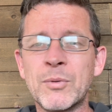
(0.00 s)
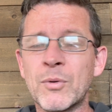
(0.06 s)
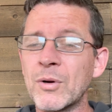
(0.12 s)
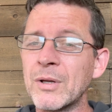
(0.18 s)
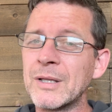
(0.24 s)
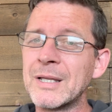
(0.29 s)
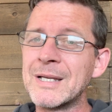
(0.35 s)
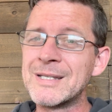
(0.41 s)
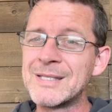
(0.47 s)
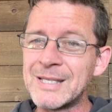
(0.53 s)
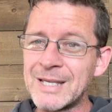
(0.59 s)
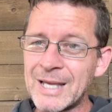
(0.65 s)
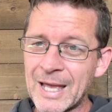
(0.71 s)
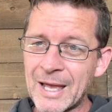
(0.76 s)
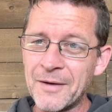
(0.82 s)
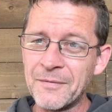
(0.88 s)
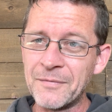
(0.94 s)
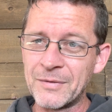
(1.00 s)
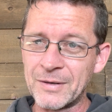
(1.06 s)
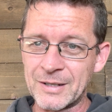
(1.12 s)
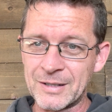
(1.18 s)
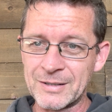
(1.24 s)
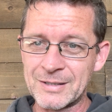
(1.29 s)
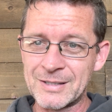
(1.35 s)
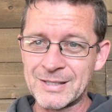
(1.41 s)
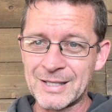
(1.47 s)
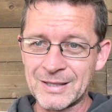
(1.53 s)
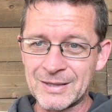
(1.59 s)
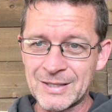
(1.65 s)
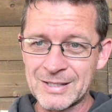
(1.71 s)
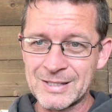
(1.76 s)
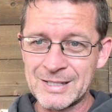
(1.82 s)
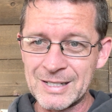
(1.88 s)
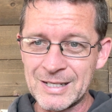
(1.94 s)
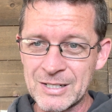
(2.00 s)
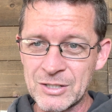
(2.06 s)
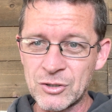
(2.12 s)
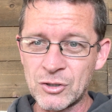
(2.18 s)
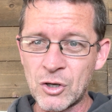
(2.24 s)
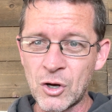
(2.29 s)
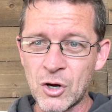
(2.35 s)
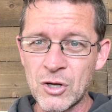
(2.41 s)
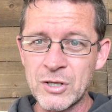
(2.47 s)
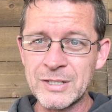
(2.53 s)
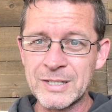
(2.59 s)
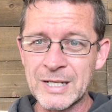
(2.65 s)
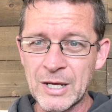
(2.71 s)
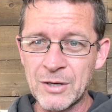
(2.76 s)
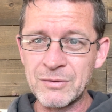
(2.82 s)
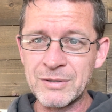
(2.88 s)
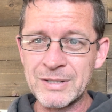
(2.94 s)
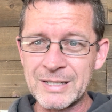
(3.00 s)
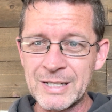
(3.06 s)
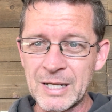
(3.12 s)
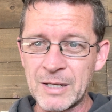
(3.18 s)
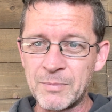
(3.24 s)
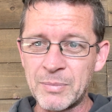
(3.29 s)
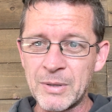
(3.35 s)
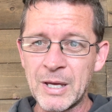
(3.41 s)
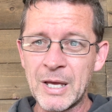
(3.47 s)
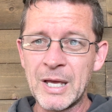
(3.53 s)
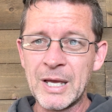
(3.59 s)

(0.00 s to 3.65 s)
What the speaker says: or at least the evidence that the seed has gone down deep,